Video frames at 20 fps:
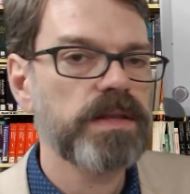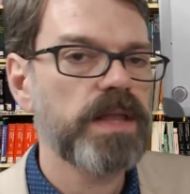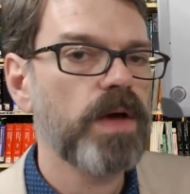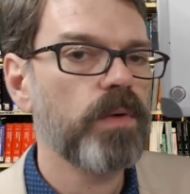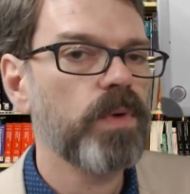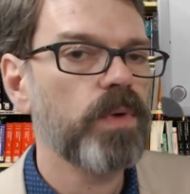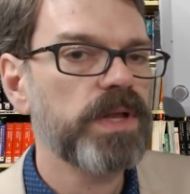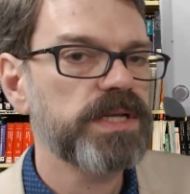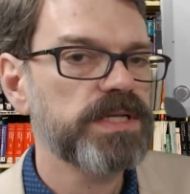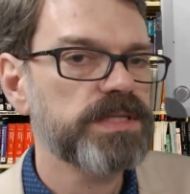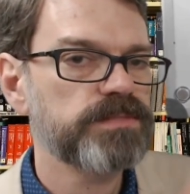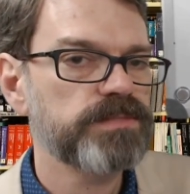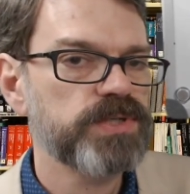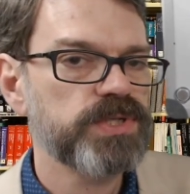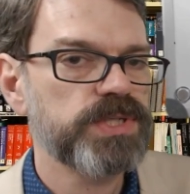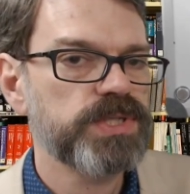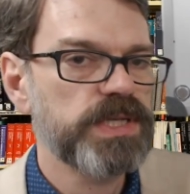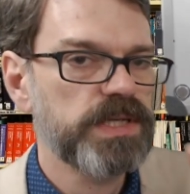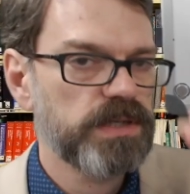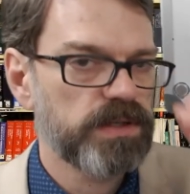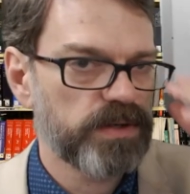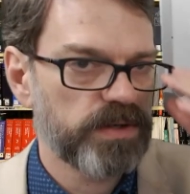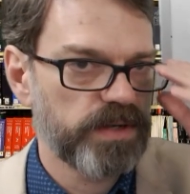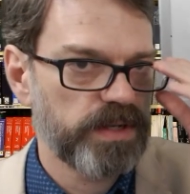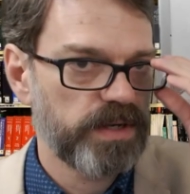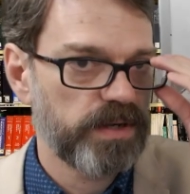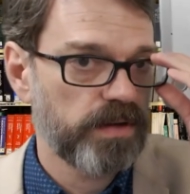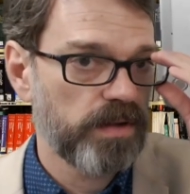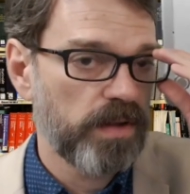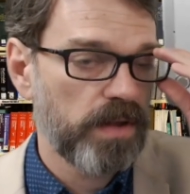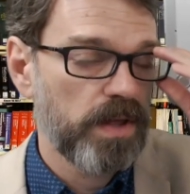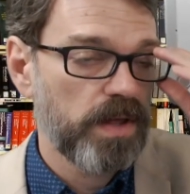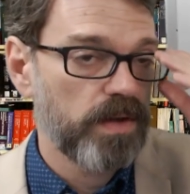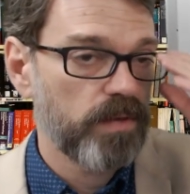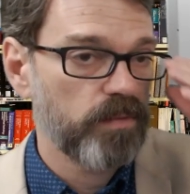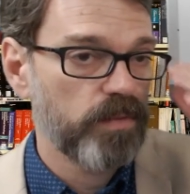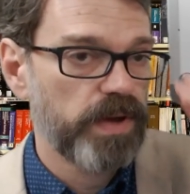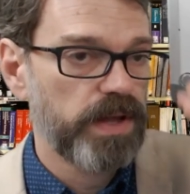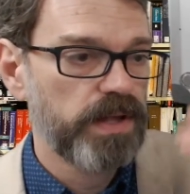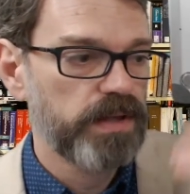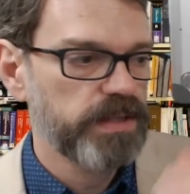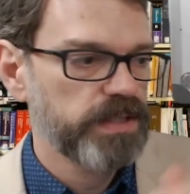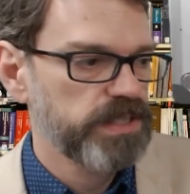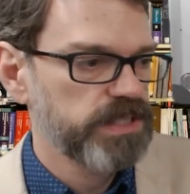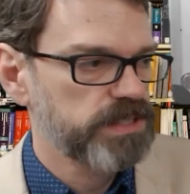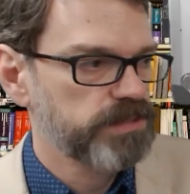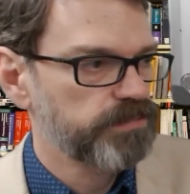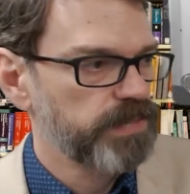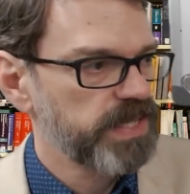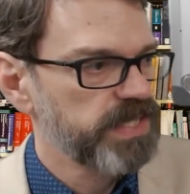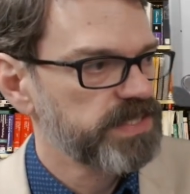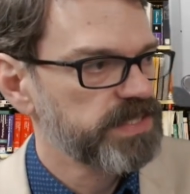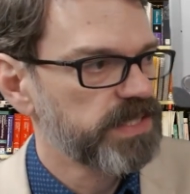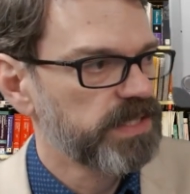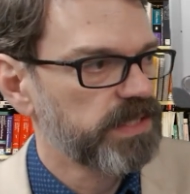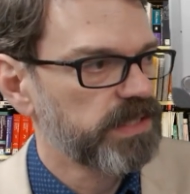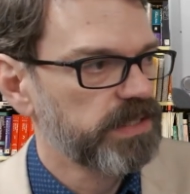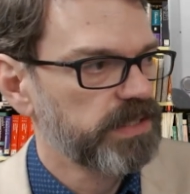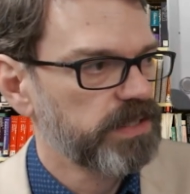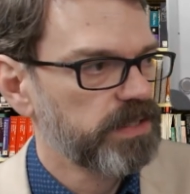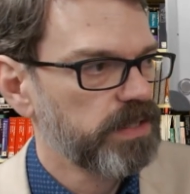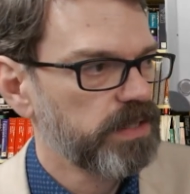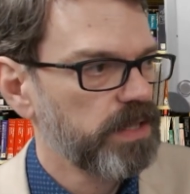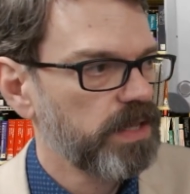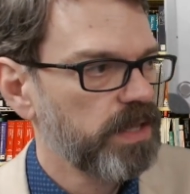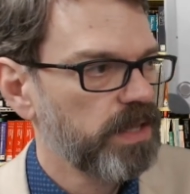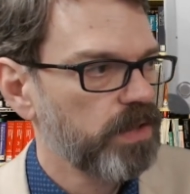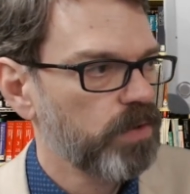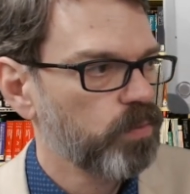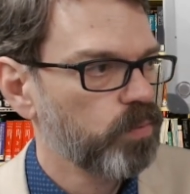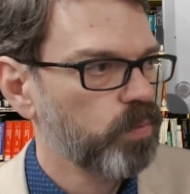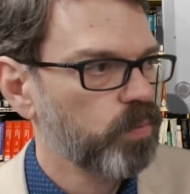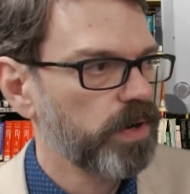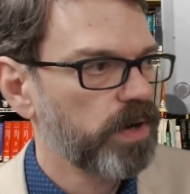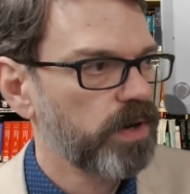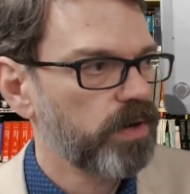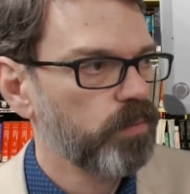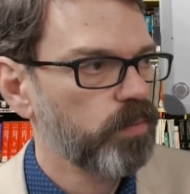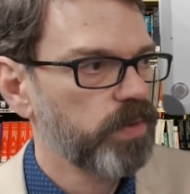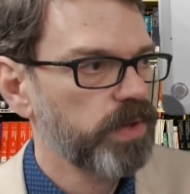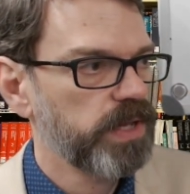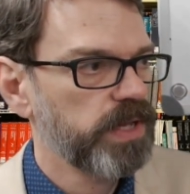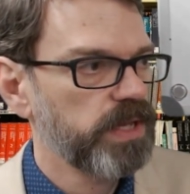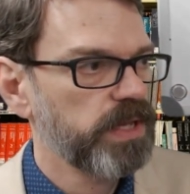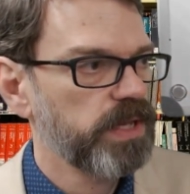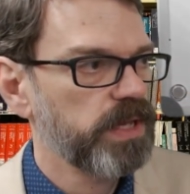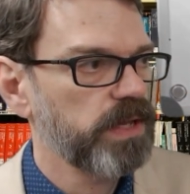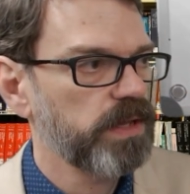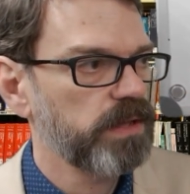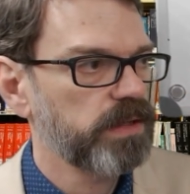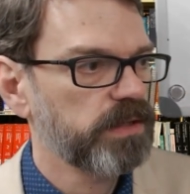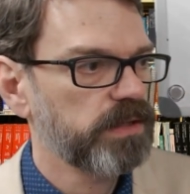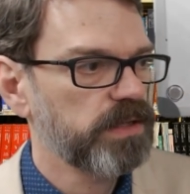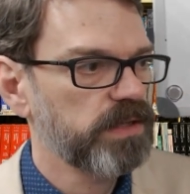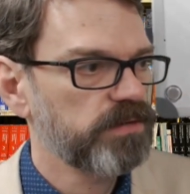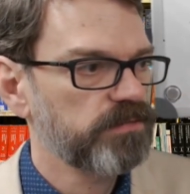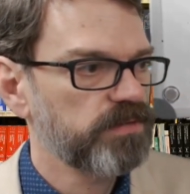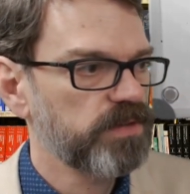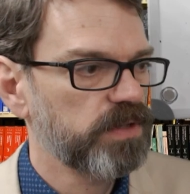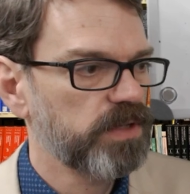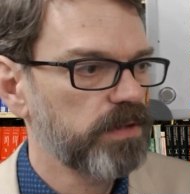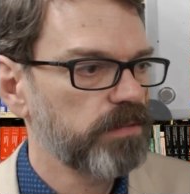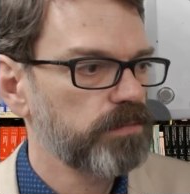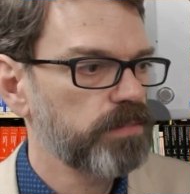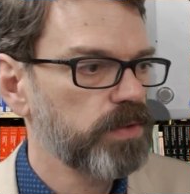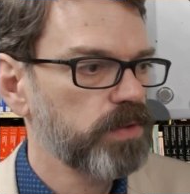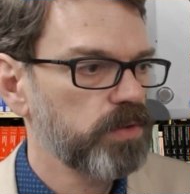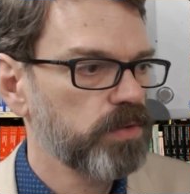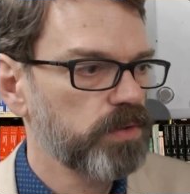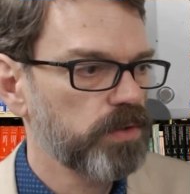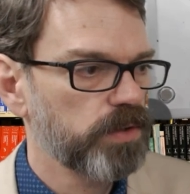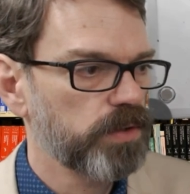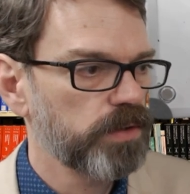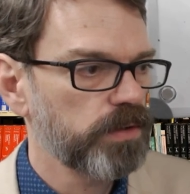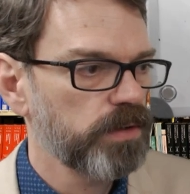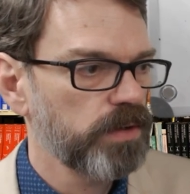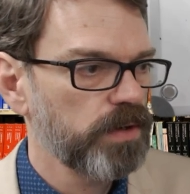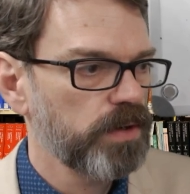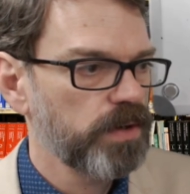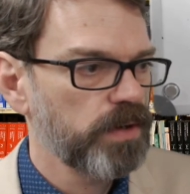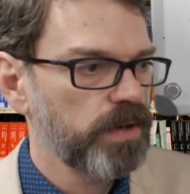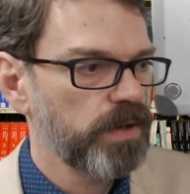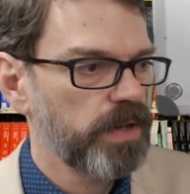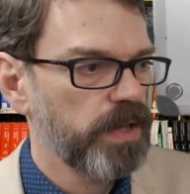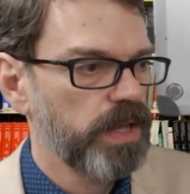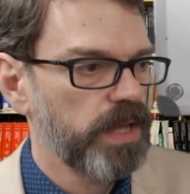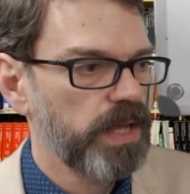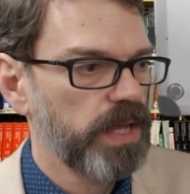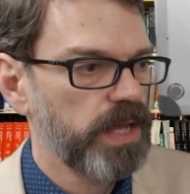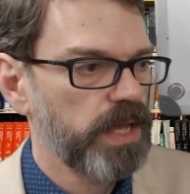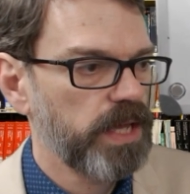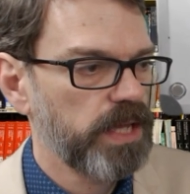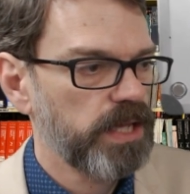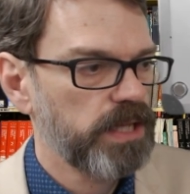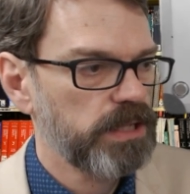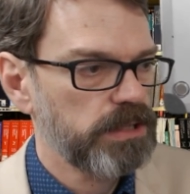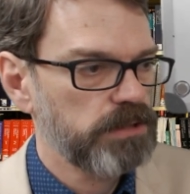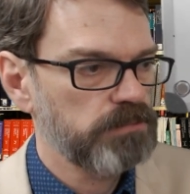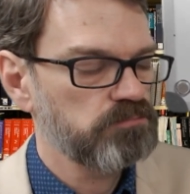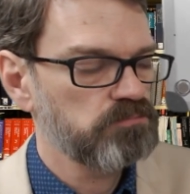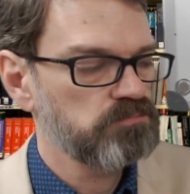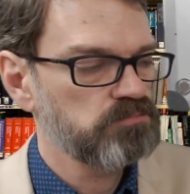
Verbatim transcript: Now, what is machine learning? Well, it's basically where we give the computer a